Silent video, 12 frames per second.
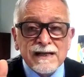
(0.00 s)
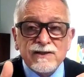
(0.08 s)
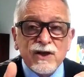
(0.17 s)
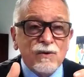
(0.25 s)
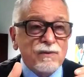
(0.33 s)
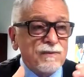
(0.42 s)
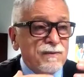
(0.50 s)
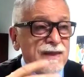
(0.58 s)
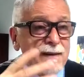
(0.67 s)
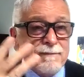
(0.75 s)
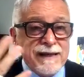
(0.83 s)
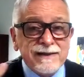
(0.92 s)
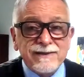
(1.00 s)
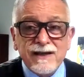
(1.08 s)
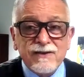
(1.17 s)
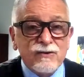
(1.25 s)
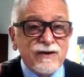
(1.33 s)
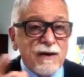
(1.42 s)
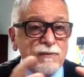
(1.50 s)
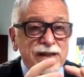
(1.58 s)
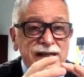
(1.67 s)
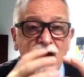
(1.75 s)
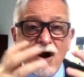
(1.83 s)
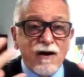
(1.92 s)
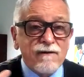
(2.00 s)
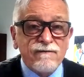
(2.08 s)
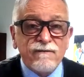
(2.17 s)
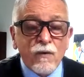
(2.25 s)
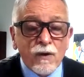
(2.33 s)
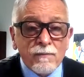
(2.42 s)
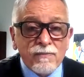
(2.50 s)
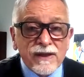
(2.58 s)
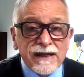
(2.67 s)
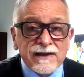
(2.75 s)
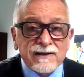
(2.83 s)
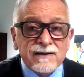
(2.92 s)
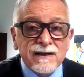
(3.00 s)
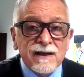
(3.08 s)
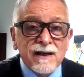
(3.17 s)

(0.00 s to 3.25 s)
So that means that they're not really hard-formed things,